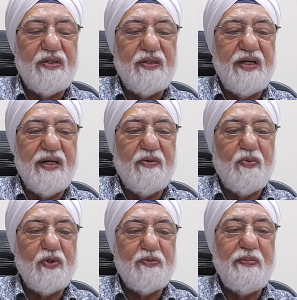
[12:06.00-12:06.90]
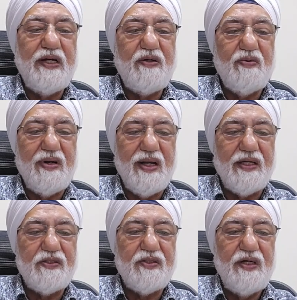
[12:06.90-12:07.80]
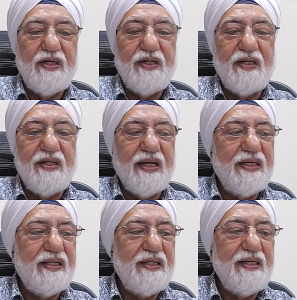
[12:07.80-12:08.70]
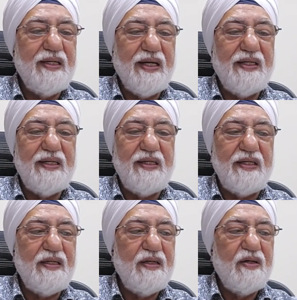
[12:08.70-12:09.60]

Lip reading: was meant to last till 1990